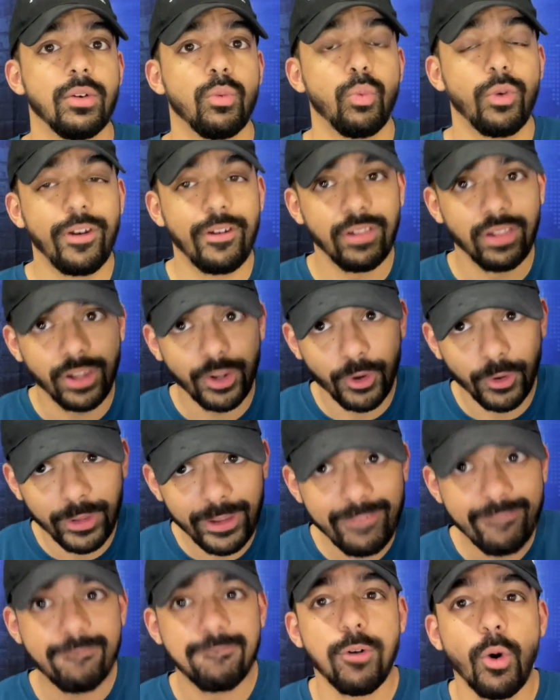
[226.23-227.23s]
would
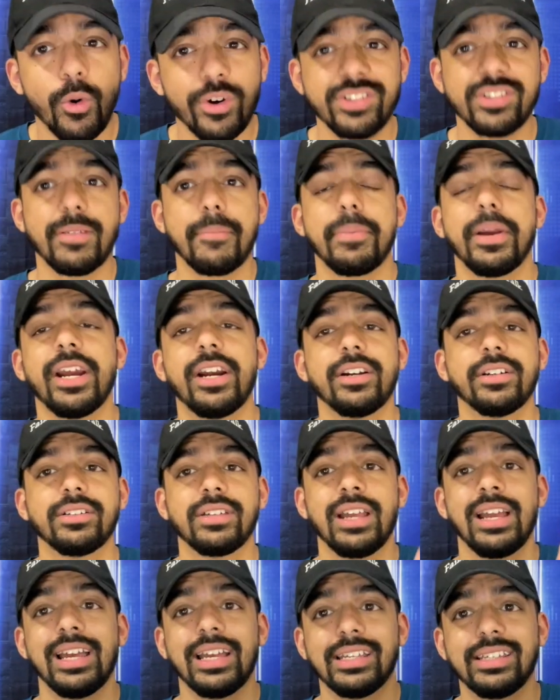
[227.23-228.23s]
literally force the Bears
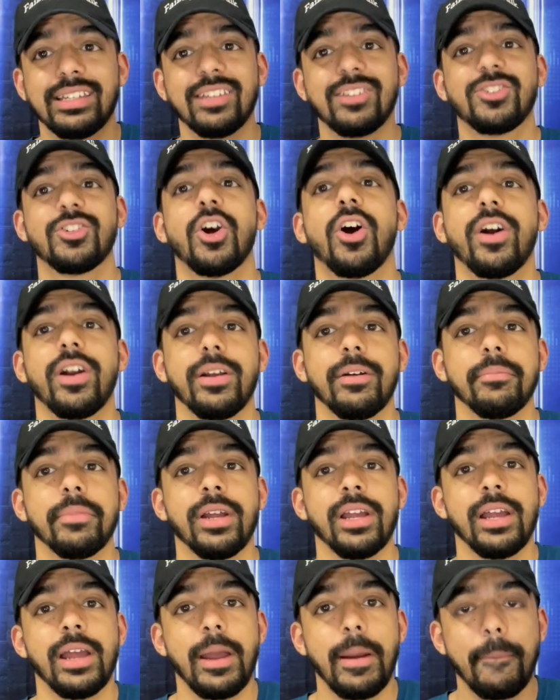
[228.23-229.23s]
to start him